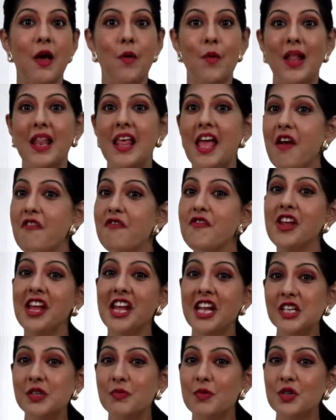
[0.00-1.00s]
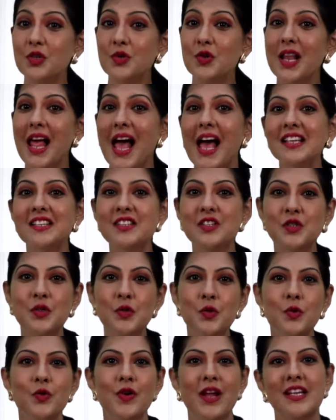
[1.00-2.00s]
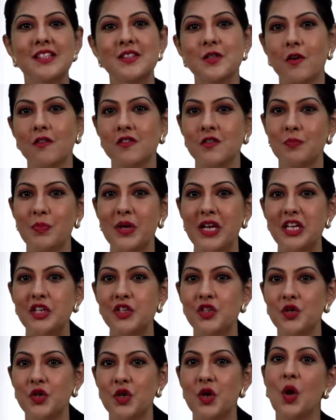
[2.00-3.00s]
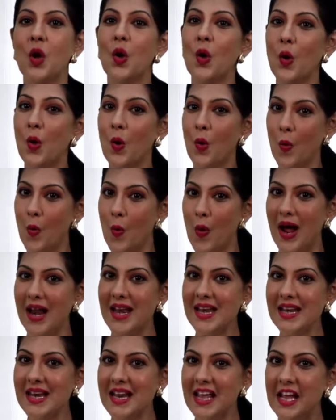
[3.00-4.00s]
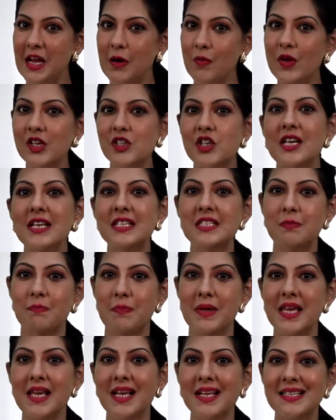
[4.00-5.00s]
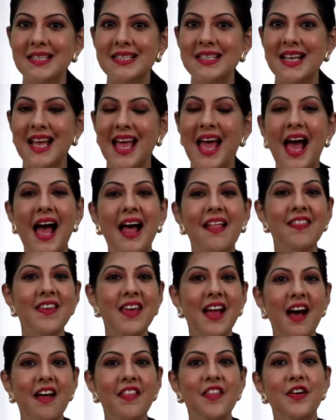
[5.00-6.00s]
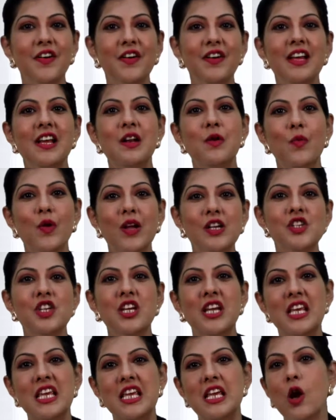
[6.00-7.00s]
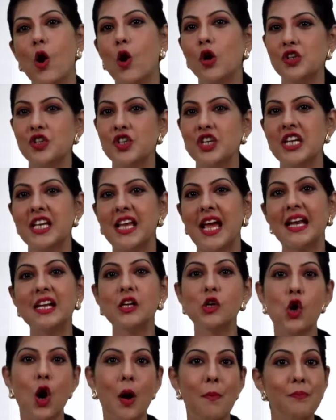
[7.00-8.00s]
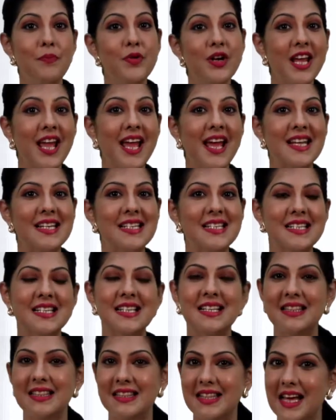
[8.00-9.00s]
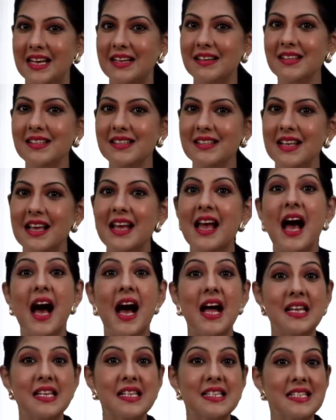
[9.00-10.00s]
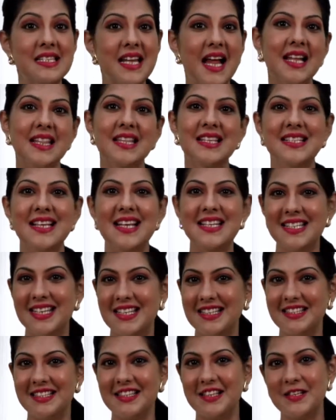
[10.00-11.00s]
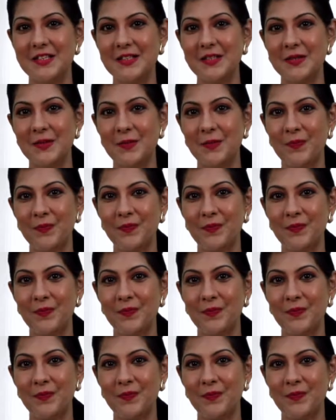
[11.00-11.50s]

Well, every individual has two rates of speech. One in which he speaks and the other in which he or she can comprehend. That is, understand the sentences.